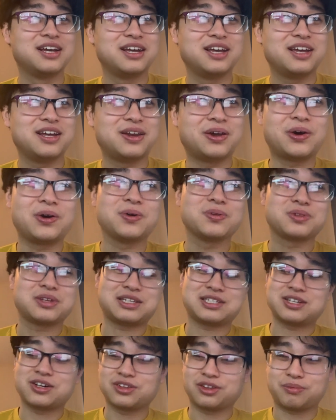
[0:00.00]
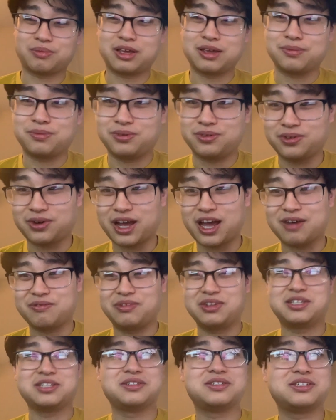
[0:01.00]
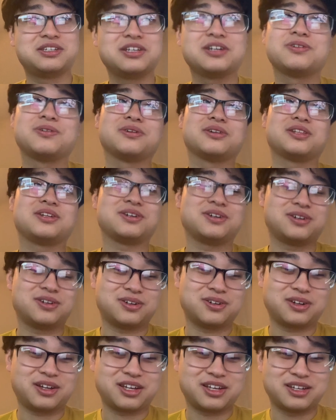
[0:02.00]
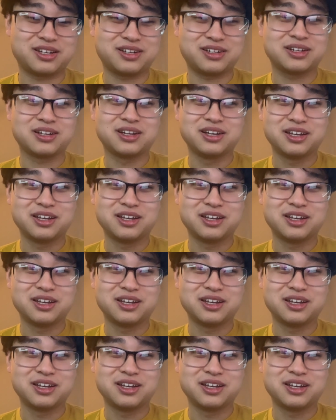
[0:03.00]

And all these other people having to deal with her, and